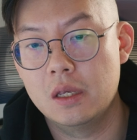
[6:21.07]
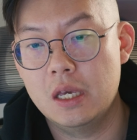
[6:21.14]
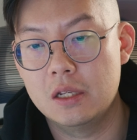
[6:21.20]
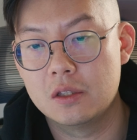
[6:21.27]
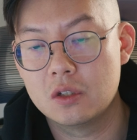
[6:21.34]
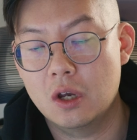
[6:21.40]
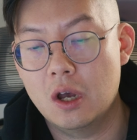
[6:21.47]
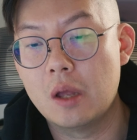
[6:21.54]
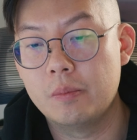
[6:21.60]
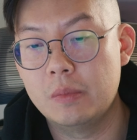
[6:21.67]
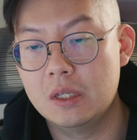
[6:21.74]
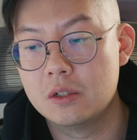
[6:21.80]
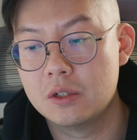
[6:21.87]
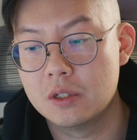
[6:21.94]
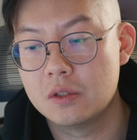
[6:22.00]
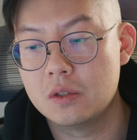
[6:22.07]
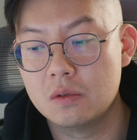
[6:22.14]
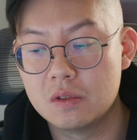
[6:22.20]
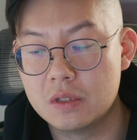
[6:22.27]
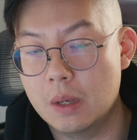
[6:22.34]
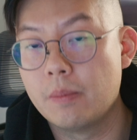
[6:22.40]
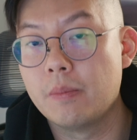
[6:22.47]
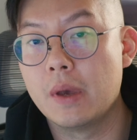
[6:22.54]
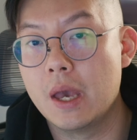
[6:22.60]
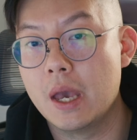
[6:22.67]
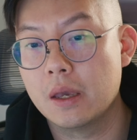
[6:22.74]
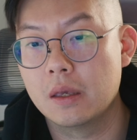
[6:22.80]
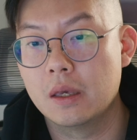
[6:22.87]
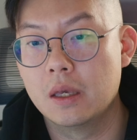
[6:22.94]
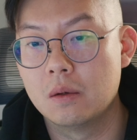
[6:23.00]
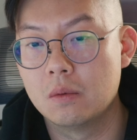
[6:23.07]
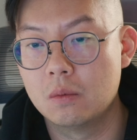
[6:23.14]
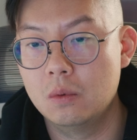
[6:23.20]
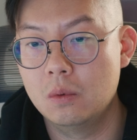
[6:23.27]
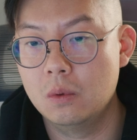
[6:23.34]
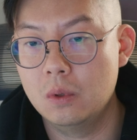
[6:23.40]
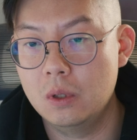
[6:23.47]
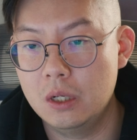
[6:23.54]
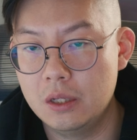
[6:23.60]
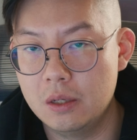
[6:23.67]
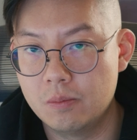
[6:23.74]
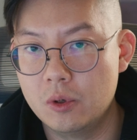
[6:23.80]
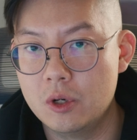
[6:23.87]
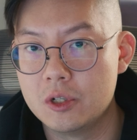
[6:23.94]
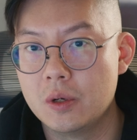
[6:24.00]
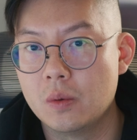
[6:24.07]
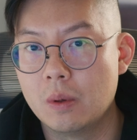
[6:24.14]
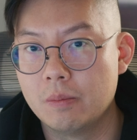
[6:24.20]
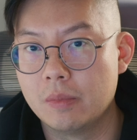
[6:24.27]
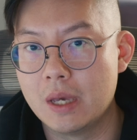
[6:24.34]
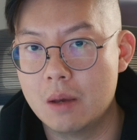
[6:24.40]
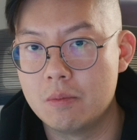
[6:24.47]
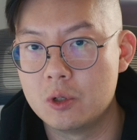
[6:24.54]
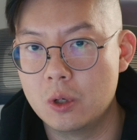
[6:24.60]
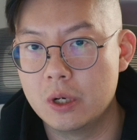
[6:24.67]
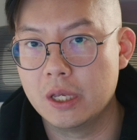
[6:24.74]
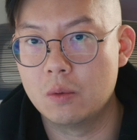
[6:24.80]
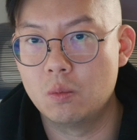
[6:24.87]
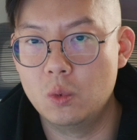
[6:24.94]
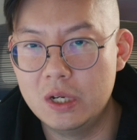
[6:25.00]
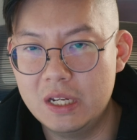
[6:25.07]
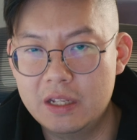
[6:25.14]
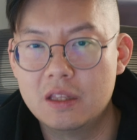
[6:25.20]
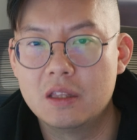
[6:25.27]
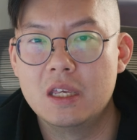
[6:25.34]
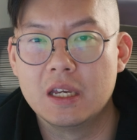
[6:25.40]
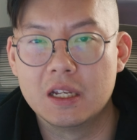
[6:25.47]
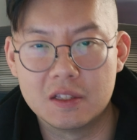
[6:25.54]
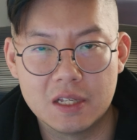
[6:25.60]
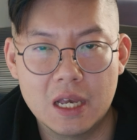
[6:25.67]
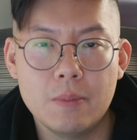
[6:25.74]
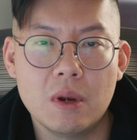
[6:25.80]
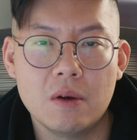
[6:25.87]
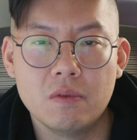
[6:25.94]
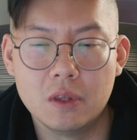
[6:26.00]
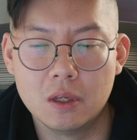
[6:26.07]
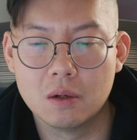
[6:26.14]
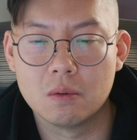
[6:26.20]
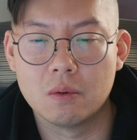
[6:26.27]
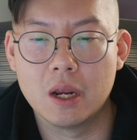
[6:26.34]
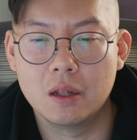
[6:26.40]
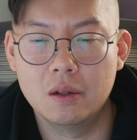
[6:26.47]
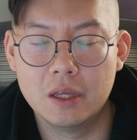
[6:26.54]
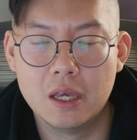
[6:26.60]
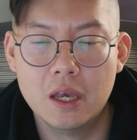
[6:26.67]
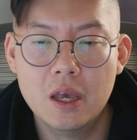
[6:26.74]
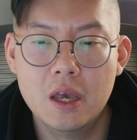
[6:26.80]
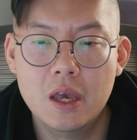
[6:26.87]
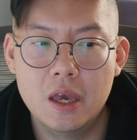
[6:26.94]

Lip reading: it taught me just to step back and really appreciate what I'm capturing and rethink and time everything correctly.